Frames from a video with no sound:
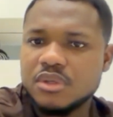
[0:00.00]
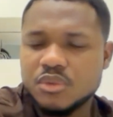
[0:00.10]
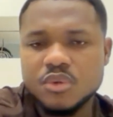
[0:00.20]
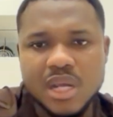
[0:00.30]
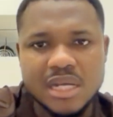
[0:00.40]

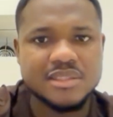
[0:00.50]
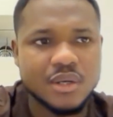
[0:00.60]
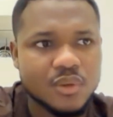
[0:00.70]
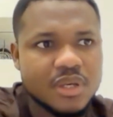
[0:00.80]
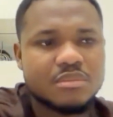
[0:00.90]
You can
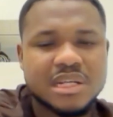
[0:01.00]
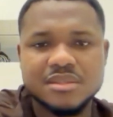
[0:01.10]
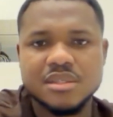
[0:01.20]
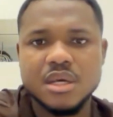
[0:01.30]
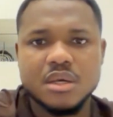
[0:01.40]
tell them
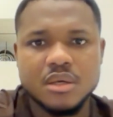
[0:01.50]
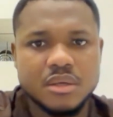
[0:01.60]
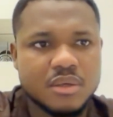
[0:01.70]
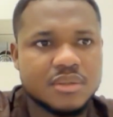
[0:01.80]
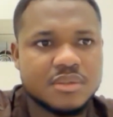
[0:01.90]
that
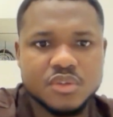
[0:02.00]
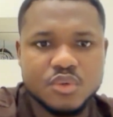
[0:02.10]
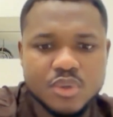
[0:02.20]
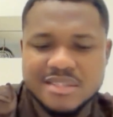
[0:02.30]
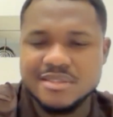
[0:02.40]

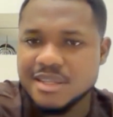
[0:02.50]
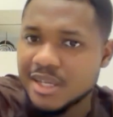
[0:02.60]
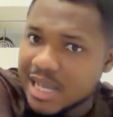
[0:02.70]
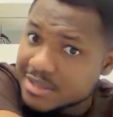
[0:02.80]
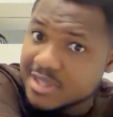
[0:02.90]
Quidax is a
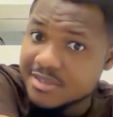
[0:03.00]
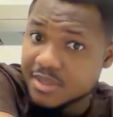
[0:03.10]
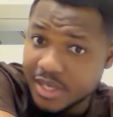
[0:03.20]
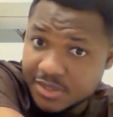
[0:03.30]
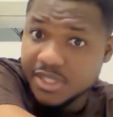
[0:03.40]

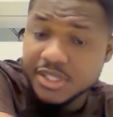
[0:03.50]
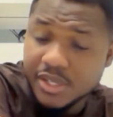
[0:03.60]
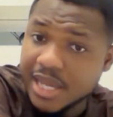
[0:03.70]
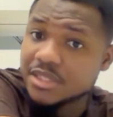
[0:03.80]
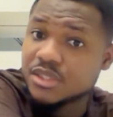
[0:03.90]
licensed exchange
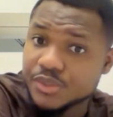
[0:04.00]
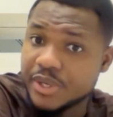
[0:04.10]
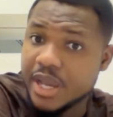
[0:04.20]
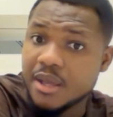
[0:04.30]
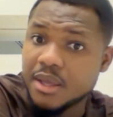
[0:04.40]
in
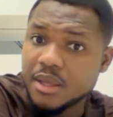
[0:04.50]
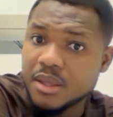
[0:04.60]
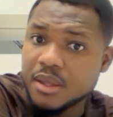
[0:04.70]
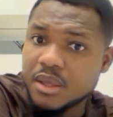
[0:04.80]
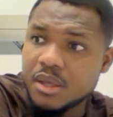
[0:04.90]
Nigeria.
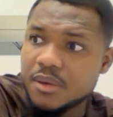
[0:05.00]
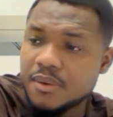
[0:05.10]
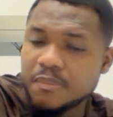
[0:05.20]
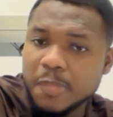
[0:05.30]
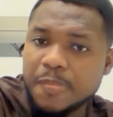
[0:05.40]

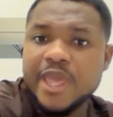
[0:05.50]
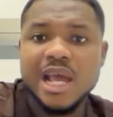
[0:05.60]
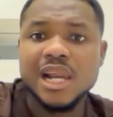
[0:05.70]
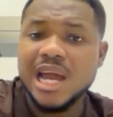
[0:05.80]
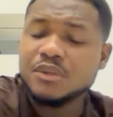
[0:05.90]

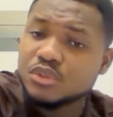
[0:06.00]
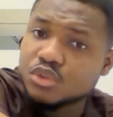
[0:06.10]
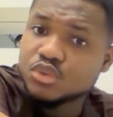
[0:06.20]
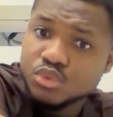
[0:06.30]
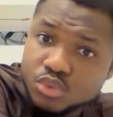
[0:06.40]
They're allowed
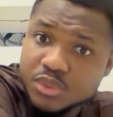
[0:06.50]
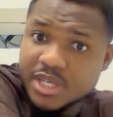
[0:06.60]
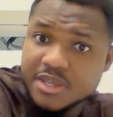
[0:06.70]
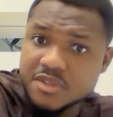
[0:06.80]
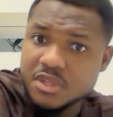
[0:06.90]
to do
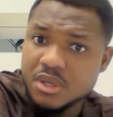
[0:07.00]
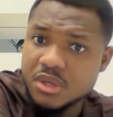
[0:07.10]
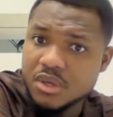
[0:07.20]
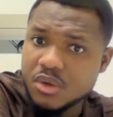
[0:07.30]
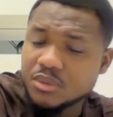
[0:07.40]
this
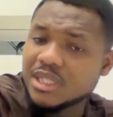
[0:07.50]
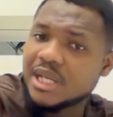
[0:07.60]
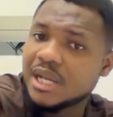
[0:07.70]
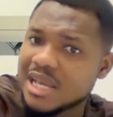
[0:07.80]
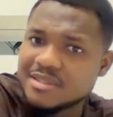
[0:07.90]
under
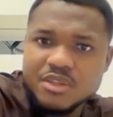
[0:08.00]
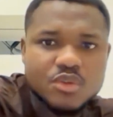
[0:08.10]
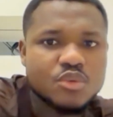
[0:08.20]
their license.